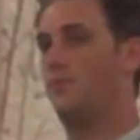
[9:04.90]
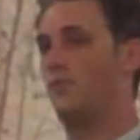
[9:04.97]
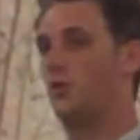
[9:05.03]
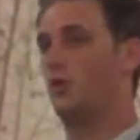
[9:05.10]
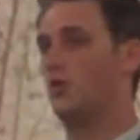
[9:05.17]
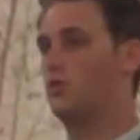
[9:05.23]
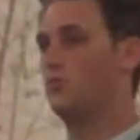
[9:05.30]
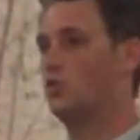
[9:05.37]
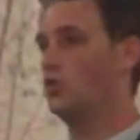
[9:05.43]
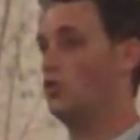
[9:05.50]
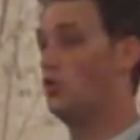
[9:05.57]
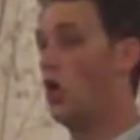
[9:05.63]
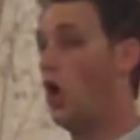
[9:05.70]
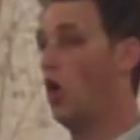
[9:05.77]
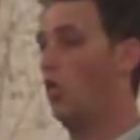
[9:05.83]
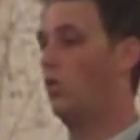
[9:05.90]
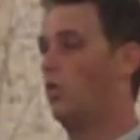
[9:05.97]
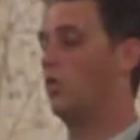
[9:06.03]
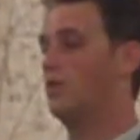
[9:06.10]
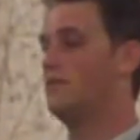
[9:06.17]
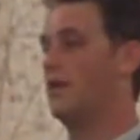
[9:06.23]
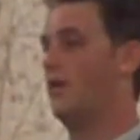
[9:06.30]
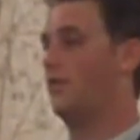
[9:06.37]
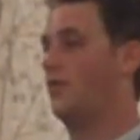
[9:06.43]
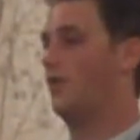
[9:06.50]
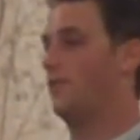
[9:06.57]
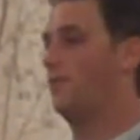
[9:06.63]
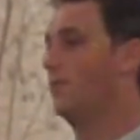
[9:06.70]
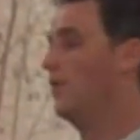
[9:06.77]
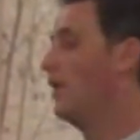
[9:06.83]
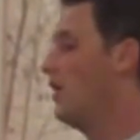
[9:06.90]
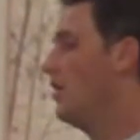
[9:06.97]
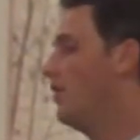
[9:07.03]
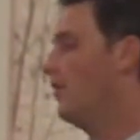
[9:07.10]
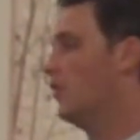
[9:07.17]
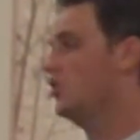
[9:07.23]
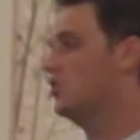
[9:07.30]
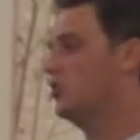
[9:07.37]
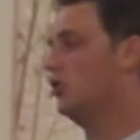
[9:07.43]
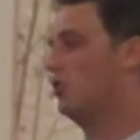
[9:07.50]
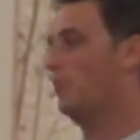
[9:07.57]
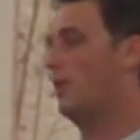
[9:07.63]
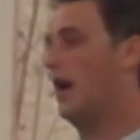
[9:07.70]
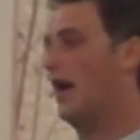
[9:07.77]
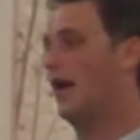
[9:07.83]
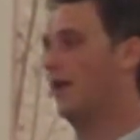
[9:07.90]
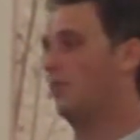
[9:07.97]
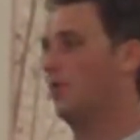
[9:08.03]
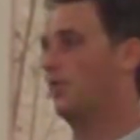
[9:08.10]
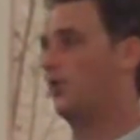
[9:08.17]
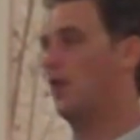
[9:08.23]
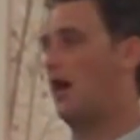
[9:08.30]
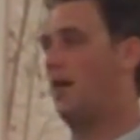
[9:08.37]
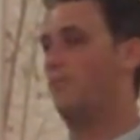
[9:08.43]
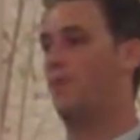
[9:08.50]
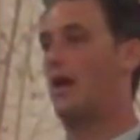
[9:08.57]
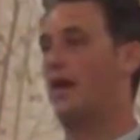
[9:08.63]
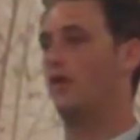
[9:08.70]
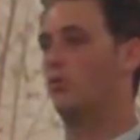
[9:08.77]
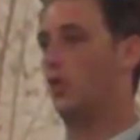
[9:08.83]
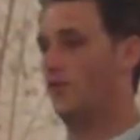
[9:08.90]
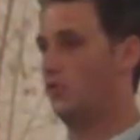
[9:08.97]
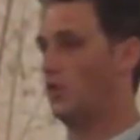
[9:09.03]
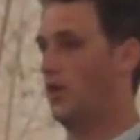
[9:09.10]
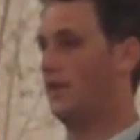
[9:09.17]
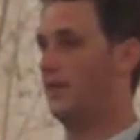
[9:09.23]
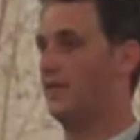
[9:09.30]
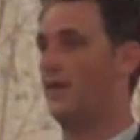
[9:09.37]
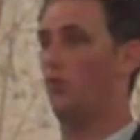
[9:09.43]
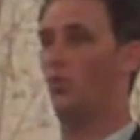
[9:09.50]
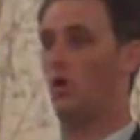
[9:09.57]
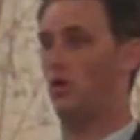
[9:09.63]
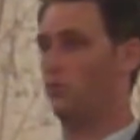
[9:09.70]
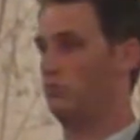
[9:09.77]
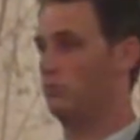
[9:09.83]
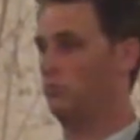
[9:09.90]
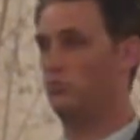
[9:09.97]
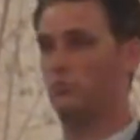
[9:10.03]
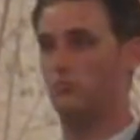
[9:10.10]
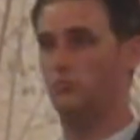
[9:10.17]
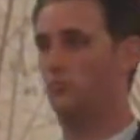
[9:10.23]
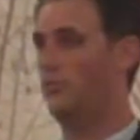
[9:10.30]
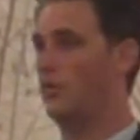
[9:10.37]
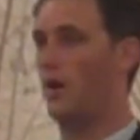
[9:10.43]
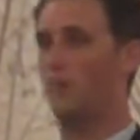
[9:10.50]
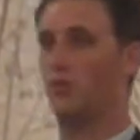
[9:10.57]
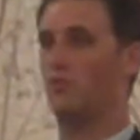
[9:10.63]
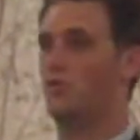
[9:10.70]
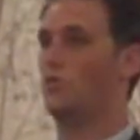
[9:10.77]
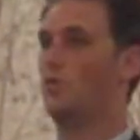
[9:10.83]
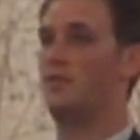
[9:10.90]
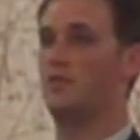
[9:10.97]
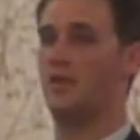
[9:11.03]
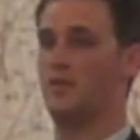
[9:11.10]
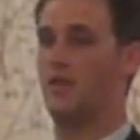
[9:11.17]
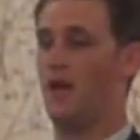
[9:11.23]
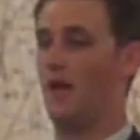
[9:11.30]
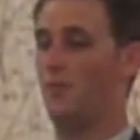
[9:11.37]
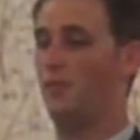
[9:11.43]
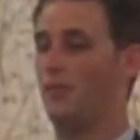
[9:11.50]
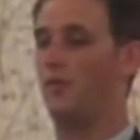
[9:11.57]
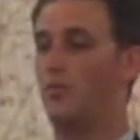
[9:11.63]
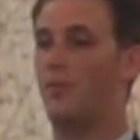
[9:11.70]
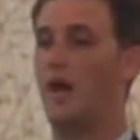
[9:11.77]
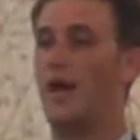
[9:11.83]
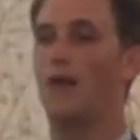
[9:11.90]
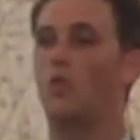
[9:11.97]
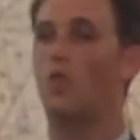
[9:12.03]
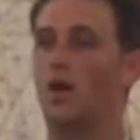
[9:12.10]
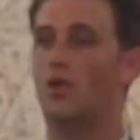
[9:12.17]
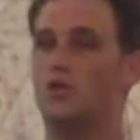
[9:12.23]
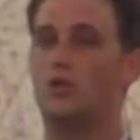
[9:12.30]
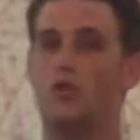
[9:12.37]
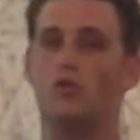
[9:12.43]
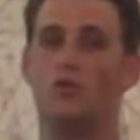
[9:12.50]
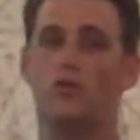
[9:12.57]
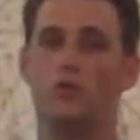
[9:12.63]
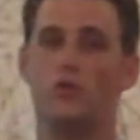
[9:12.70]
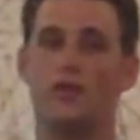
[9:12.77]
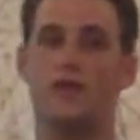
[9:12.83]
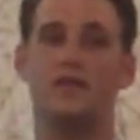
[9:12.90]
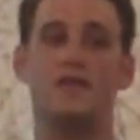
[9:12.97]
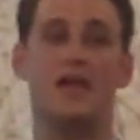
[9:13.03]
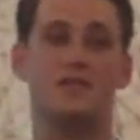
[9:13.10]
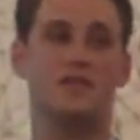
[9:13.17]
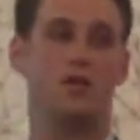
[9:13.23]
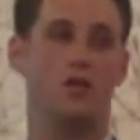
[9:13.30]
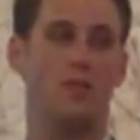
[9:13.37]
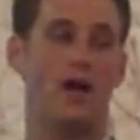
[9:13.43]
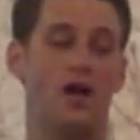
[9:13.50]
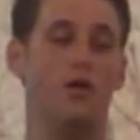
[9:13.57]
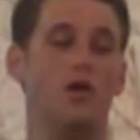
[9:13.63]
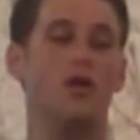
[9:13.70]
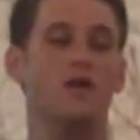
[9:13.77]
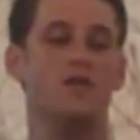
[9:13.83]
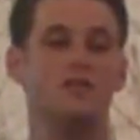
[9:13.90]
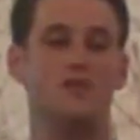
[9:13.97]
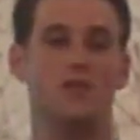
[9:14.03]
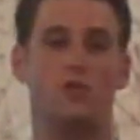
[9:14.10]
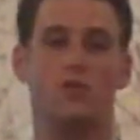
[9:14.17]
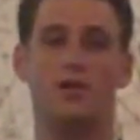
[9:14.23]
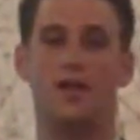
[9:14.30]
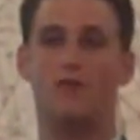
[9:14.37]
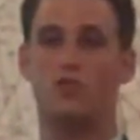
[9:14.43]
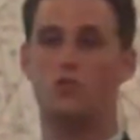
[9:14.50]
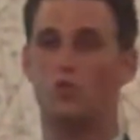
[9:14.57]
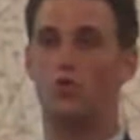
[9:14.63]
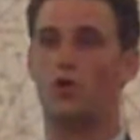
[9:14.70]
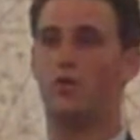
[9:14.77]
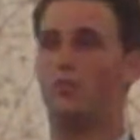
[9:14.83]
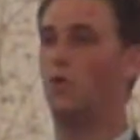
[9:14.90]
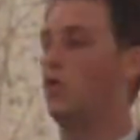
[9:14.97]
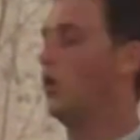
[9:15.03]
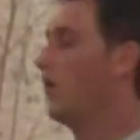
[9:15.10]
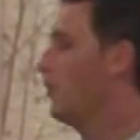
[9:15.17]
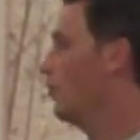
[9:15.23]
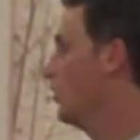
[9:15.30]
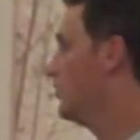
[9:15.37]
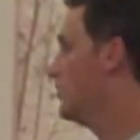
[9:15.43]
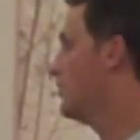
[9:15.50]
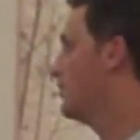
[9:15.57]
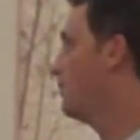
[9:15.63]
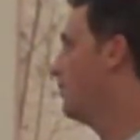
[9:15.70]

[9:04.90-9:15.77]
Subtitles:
And customers know what's out there. They're still buying, but they're not buying roughshod like they were. Number of suites at a time. They're buying 1, 2, 3, testing them out, seeing what levers work and pull other ones.